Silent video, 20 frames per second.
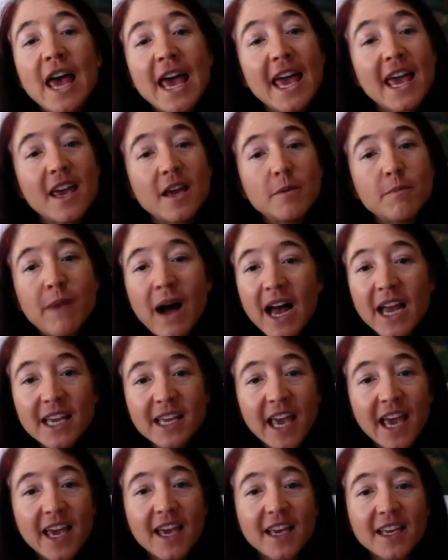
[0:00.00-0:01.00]
In my
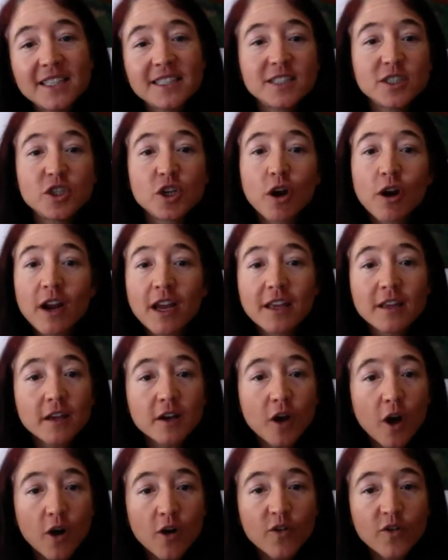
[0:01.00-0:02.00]
case, during the
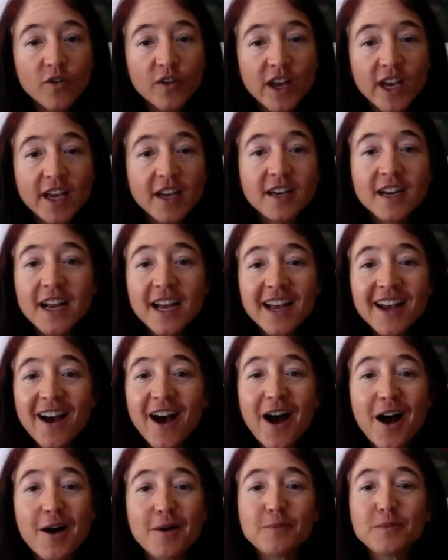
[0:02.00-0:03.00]
COVID
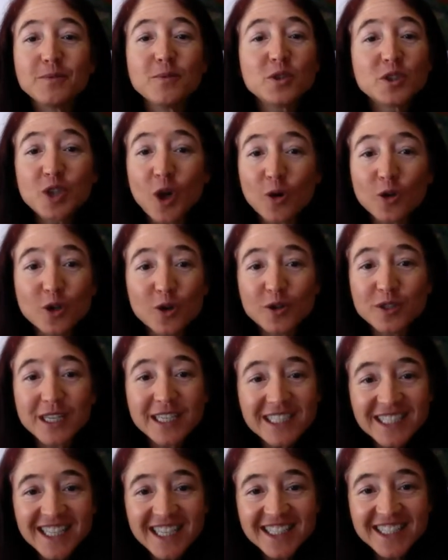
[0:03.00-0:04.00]
um, social
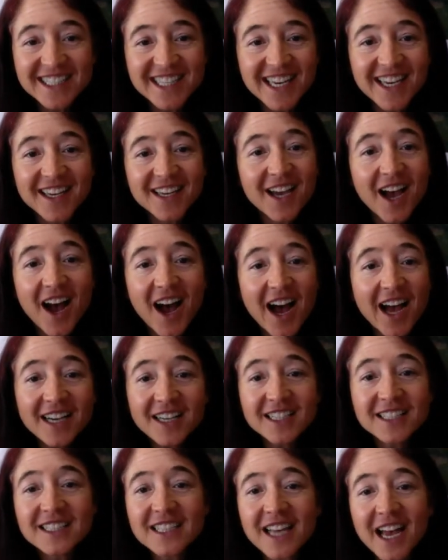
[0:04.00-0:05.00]
distancing, I
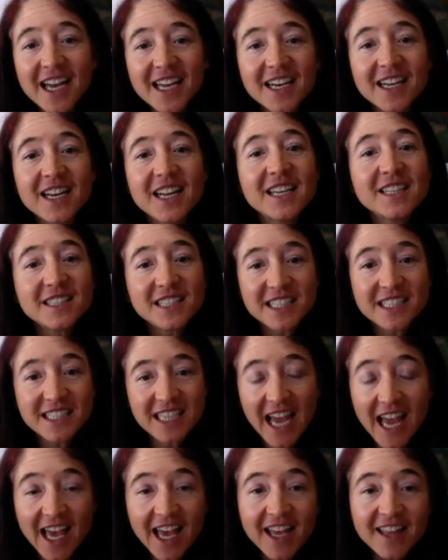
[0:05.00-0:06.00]
decided
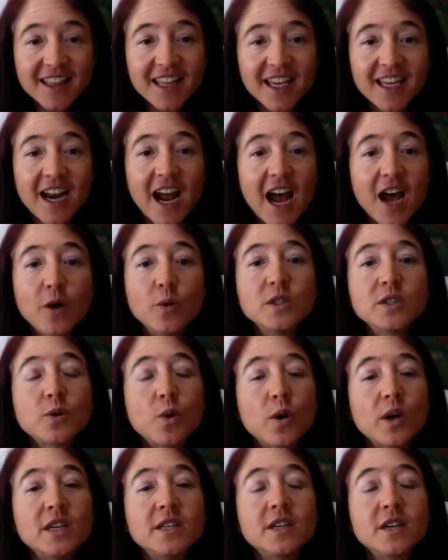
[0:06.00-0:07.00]
instead that I was
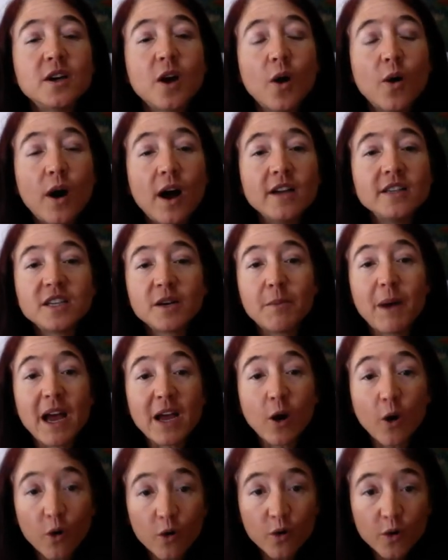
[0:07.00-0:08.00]
going to go onto my
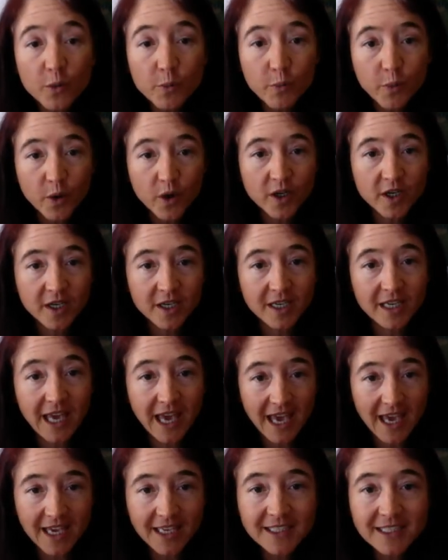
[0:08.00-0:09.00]
old
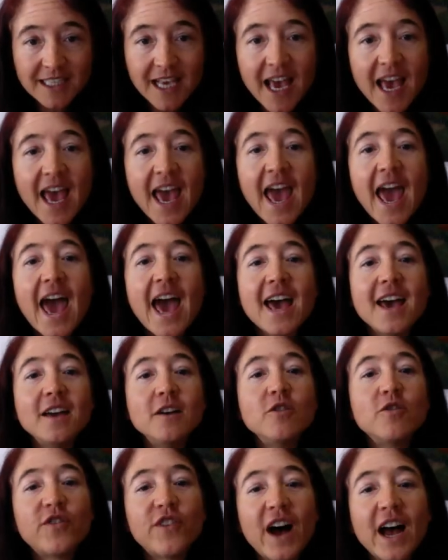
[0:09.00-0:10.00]
bookcase and
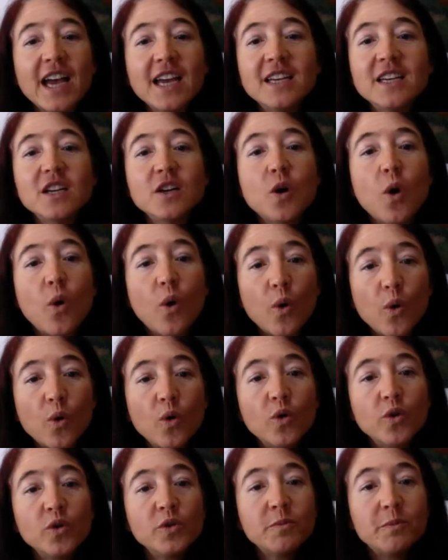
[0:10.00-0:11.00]
find an
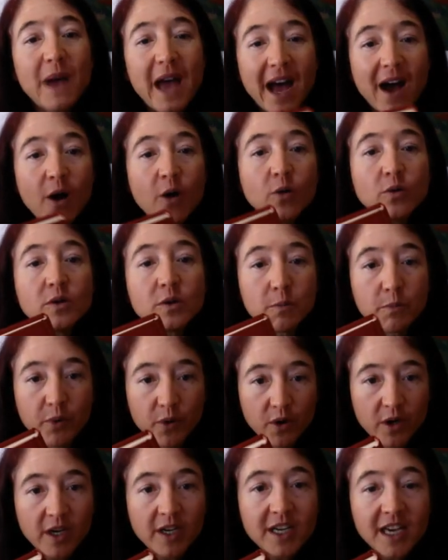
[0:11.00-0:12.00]
old bound
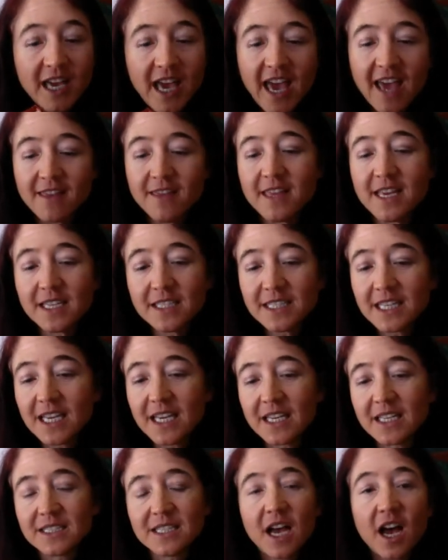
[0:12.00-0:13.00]
book. And this
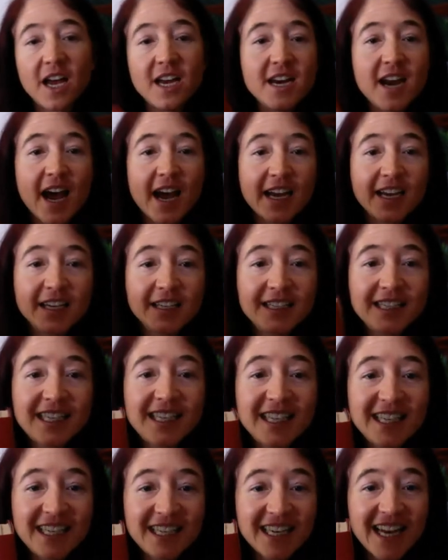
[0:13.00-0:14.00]
is a
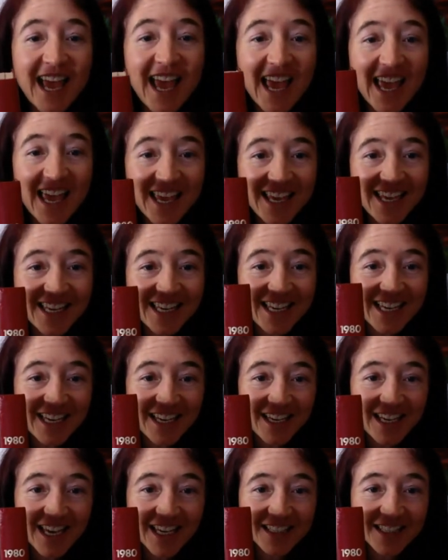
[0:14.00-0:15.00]
1980,
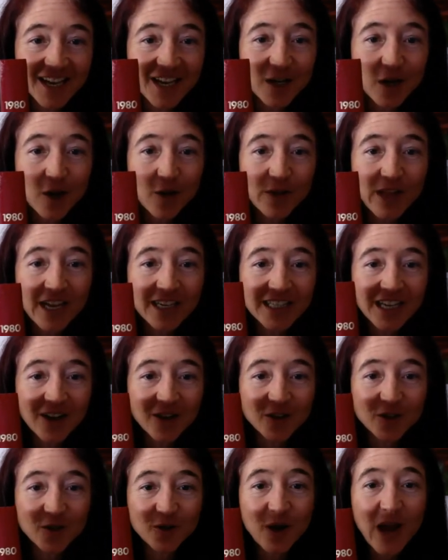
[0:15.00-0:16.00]
yes, I know that
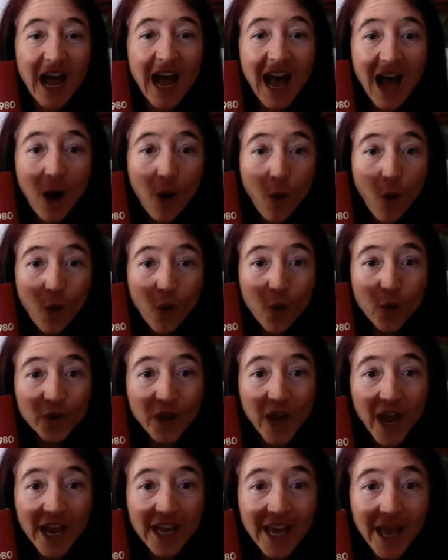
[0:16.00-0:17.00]
tells you how old
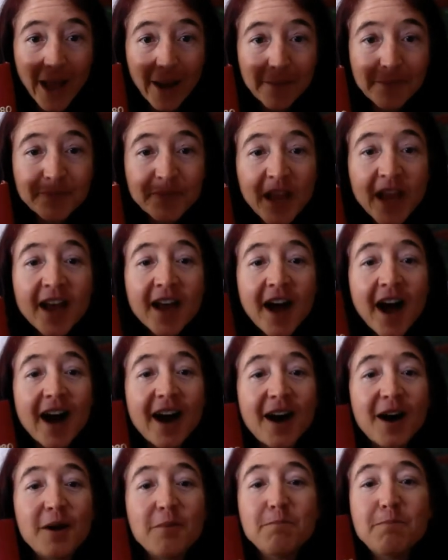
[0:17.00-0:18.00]
I am,
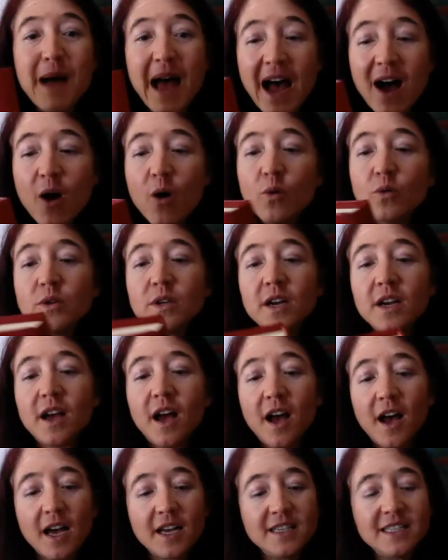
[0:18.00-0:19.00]
um, bound
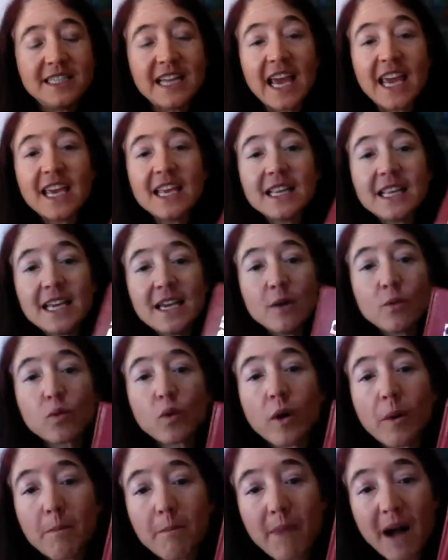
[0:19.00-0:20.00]
uh, daily
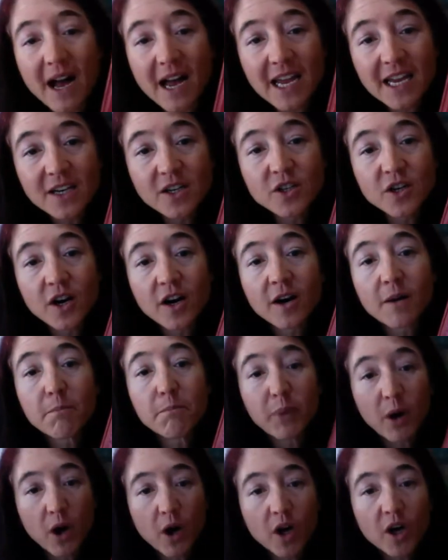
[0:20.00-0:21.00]
reminder binder
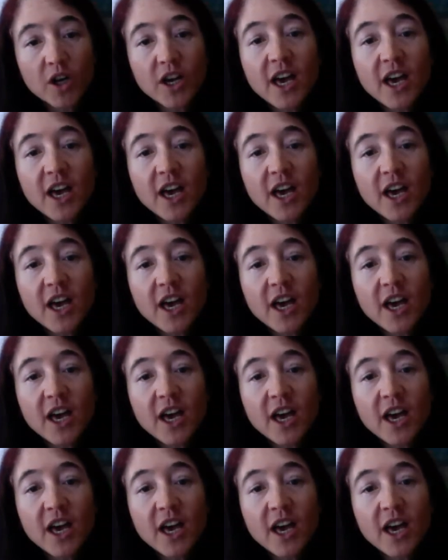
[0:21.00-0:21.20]
book.